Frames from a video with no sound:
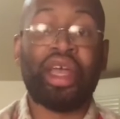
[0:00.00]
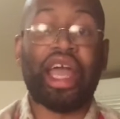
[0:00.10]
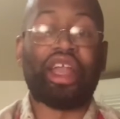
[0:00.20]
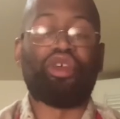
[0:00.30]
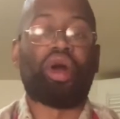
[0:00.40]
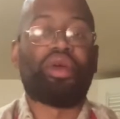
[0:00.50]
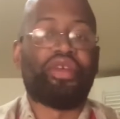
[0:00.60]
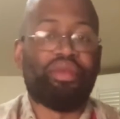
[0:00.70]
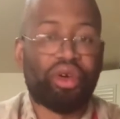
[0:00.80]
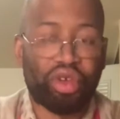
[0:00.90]
And you're already
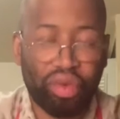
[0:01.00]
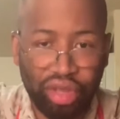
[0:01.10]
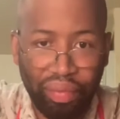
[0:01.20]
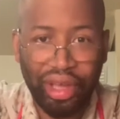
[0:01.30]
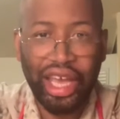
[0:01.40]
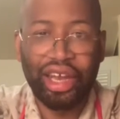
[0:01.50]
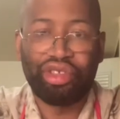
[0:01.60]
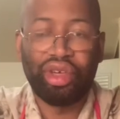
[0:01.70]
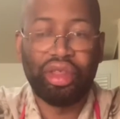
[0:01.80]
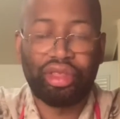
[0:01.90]
familiar with the banana
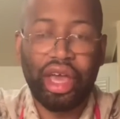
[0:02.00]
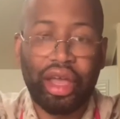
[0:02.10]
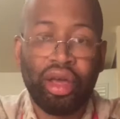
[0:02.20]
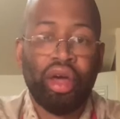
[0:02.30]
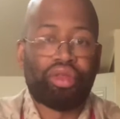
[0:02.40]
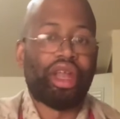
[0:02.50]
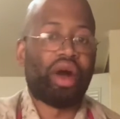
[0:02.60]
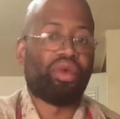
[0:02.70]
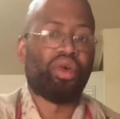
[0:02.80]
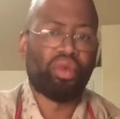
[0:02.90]
cheesecake, so
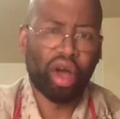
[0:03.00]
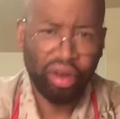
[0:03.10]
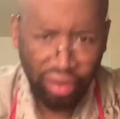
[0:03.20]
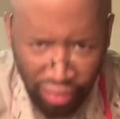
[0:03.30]
now we'll, what?